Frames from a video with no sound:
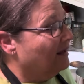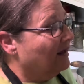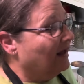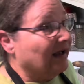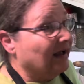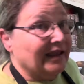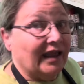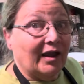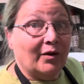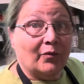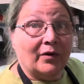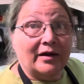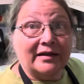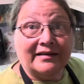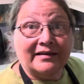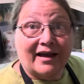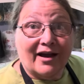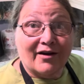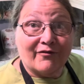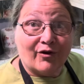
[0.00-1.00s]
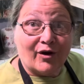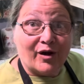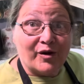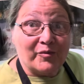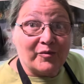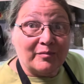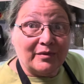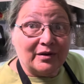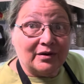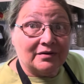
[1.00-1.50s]
I can't wait to have our
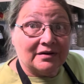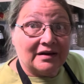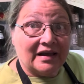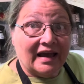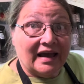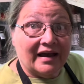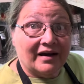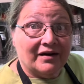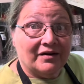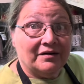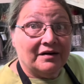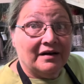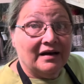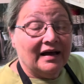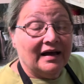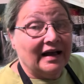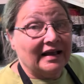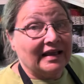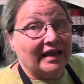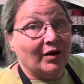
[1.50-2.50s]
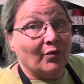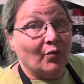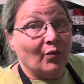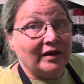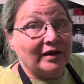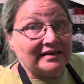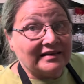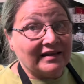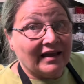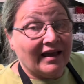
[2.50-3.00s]
own milk cow. I can't
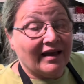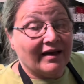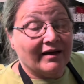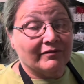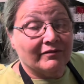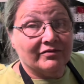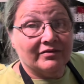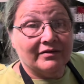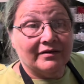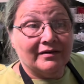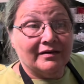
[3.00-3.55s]
wait to have